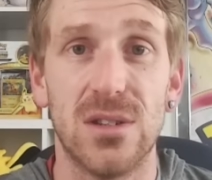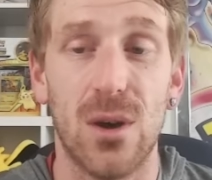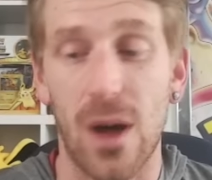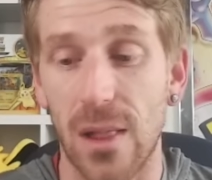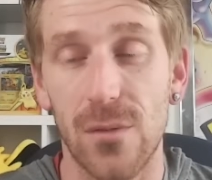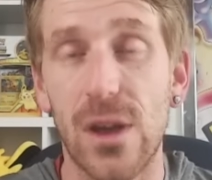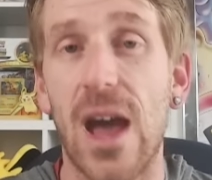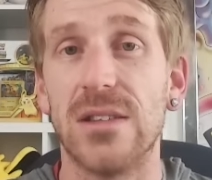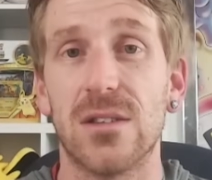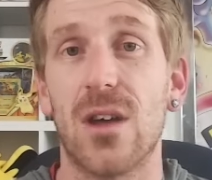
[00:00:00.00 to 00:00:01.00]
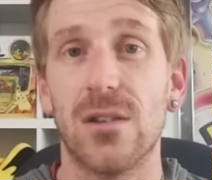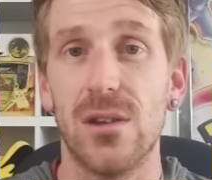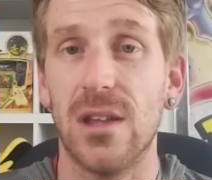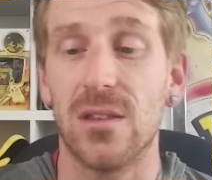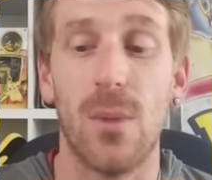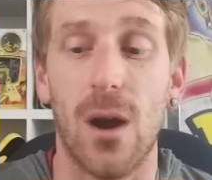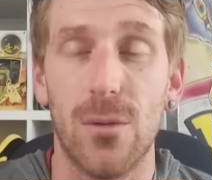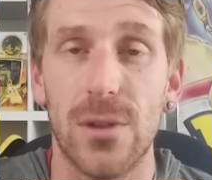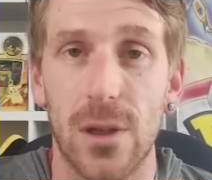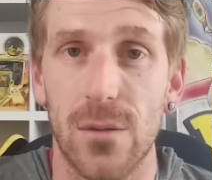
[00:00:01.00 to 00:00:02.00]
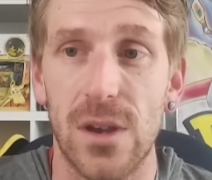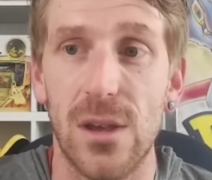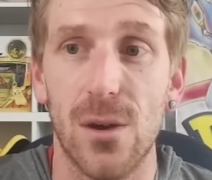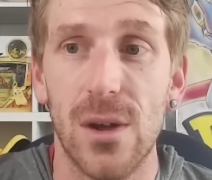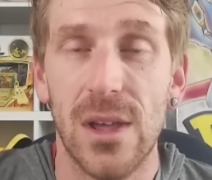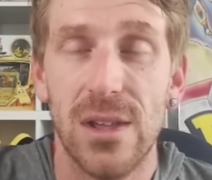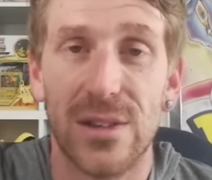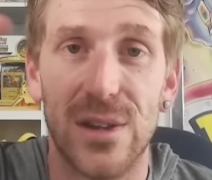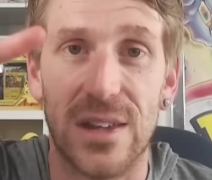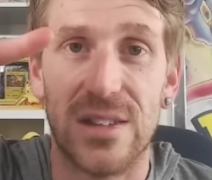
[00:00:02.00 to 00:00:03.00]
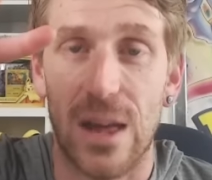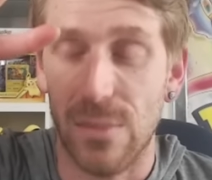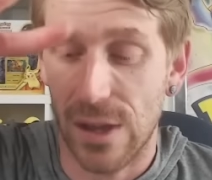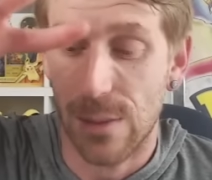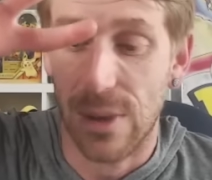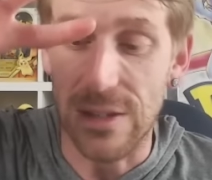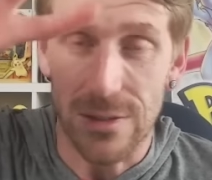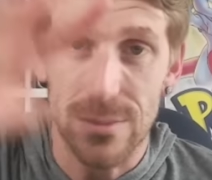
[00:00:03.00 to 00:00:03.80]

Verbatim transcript: So I love you guys. I'll talk to you again tomorrow with another video. Till next time, peace.